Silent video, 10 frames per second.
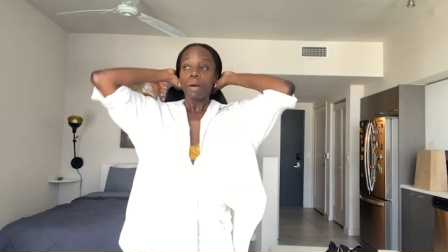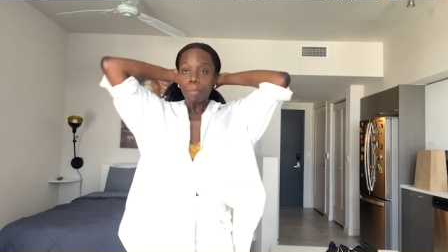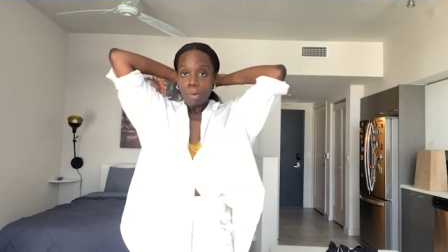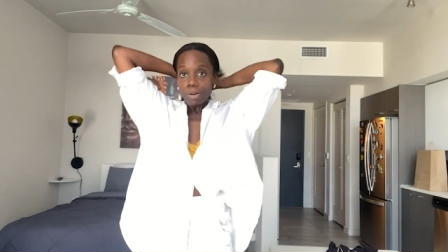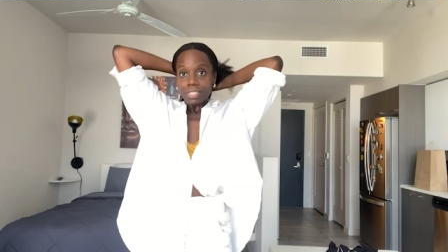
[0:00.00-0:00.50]

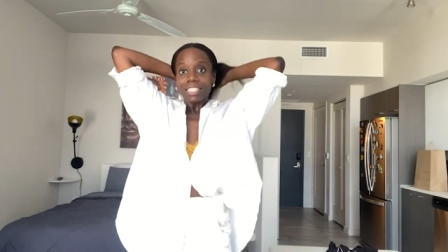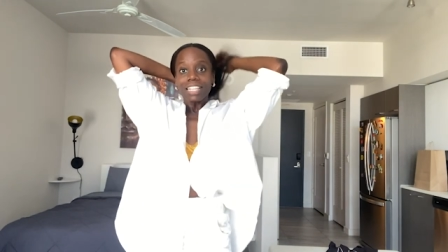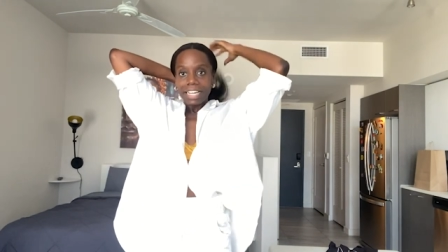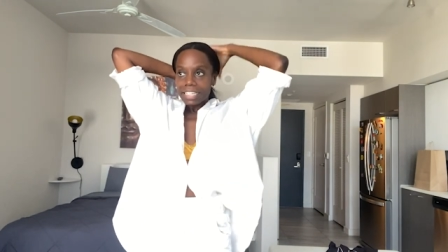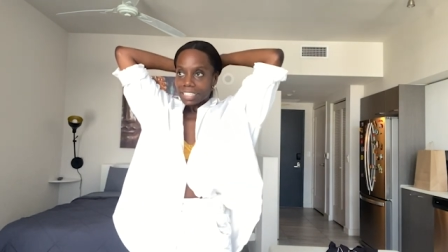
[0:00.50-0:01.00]
Most
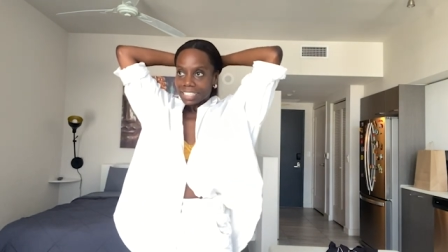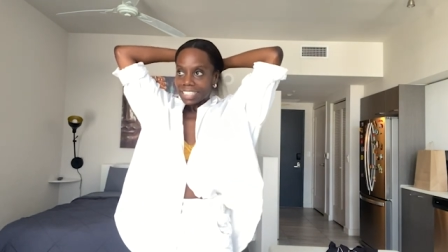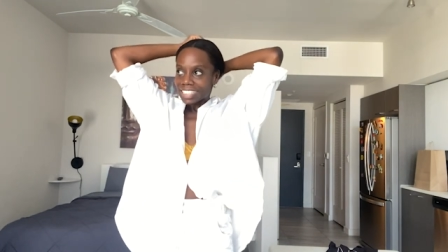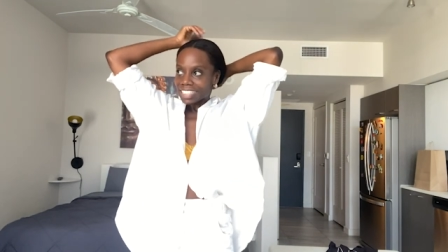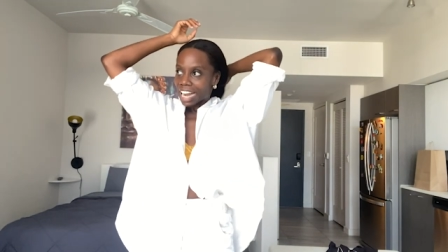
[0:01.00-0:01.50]

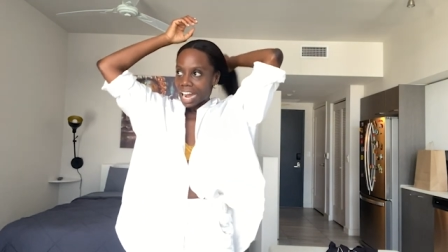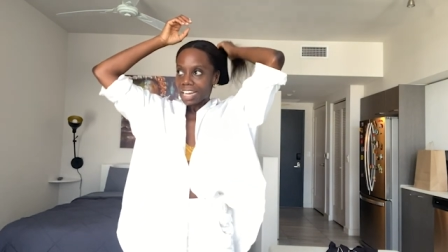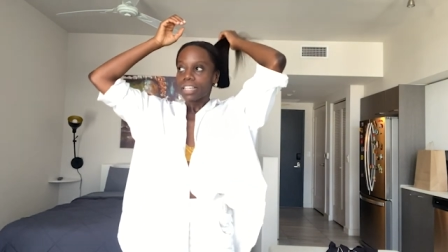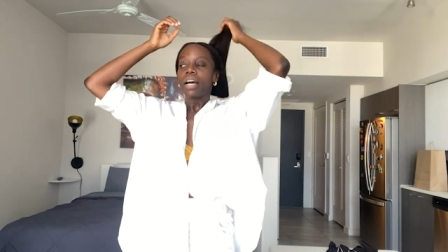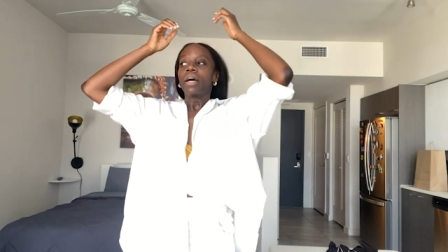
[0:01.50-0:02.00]
likely not,
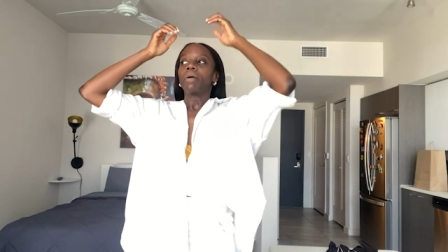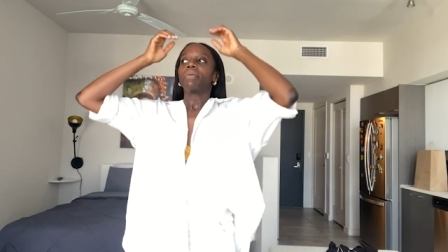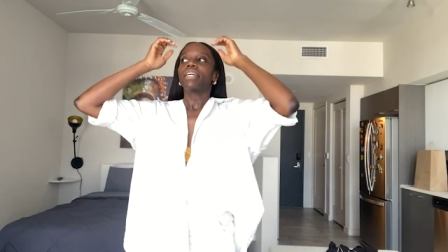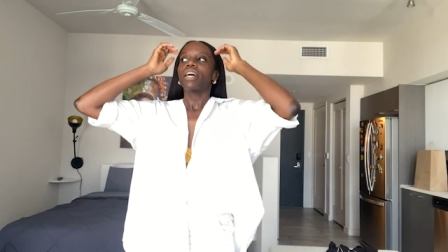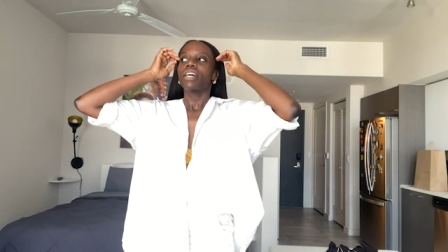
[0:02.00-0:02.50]

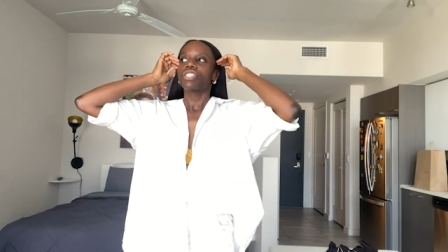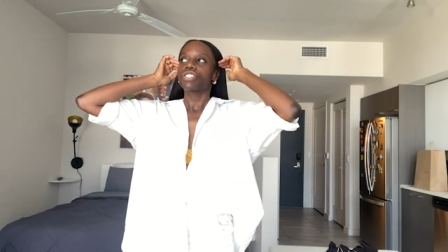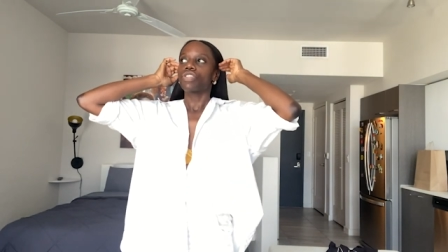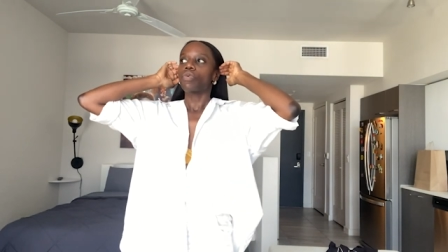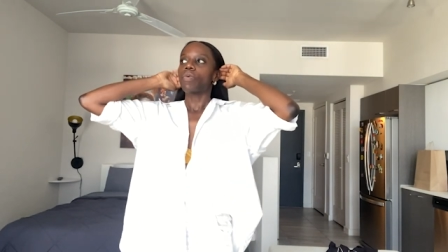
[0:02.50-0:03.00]
because
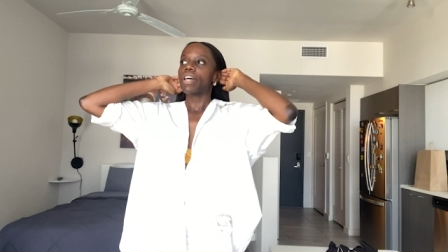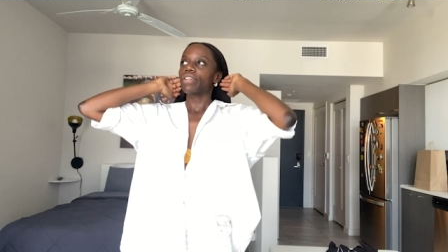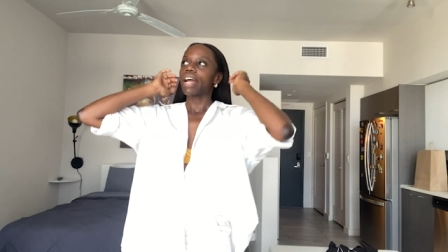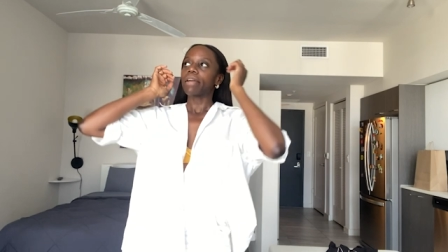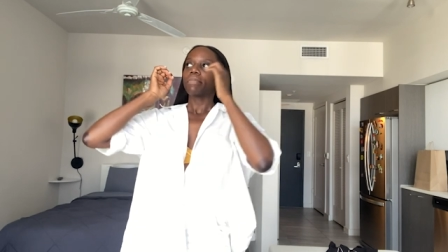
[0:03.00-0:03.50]
the weather,
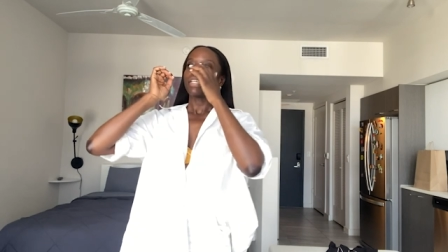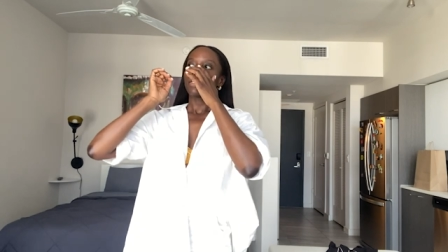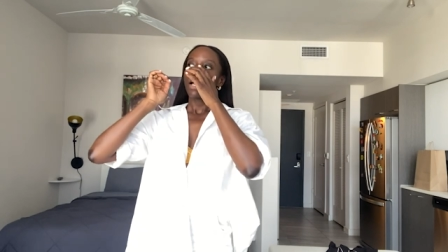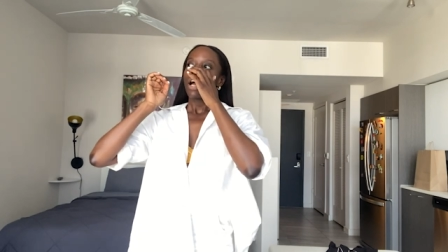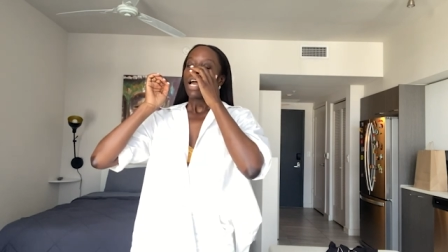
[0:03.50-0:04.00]
I
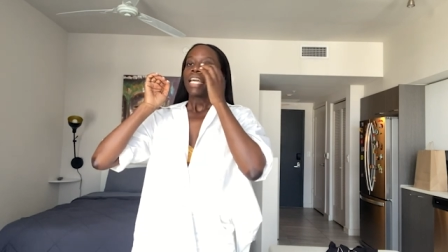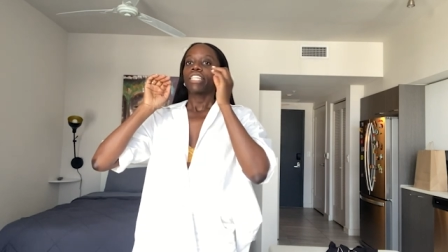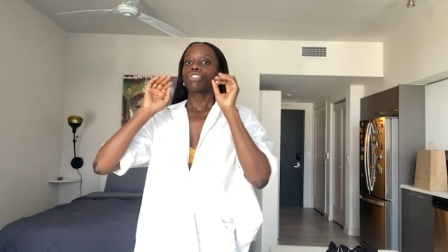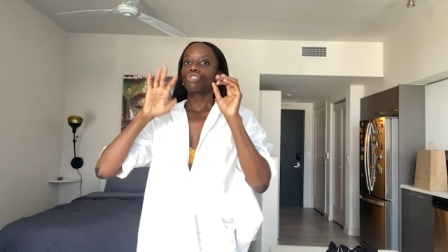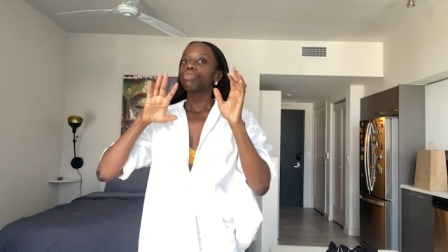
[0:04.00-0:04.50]
mean,
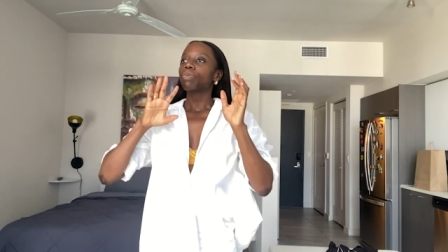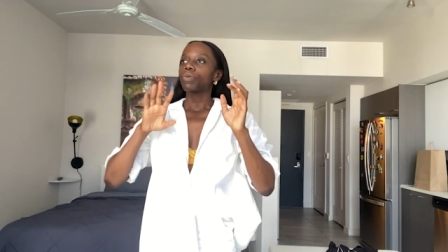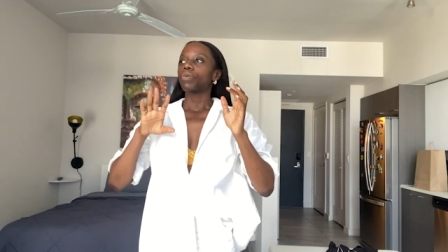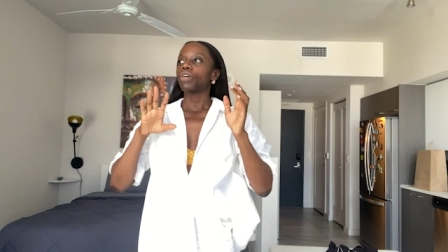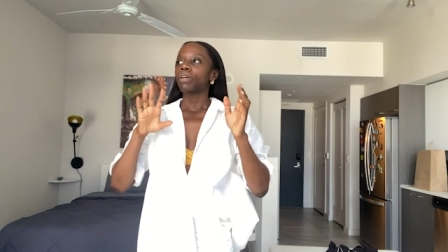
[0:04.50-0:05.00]
it's super
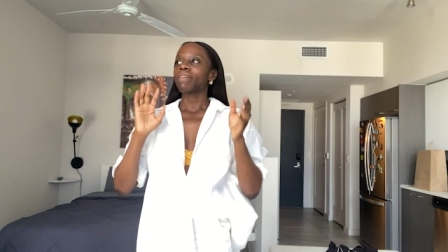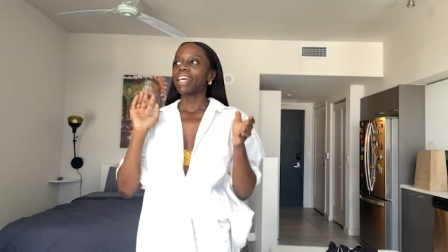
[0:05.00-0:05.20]
warm.